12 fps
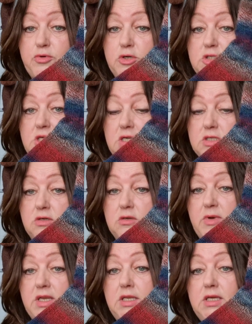projects
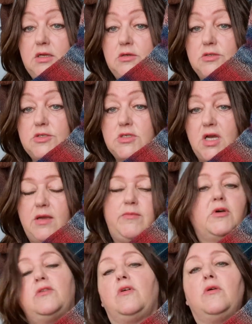on my needles.
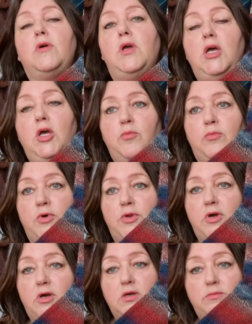I'm not a
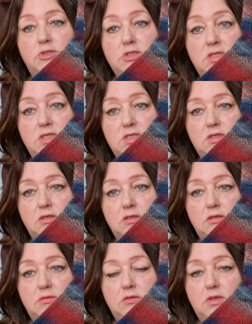monogamous
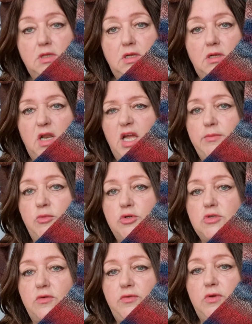knitter like
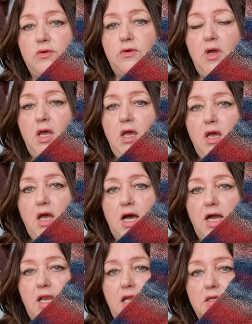most of you.
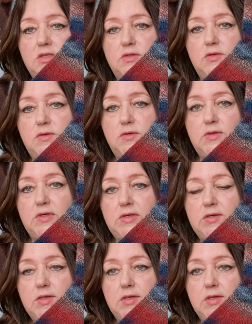I like to do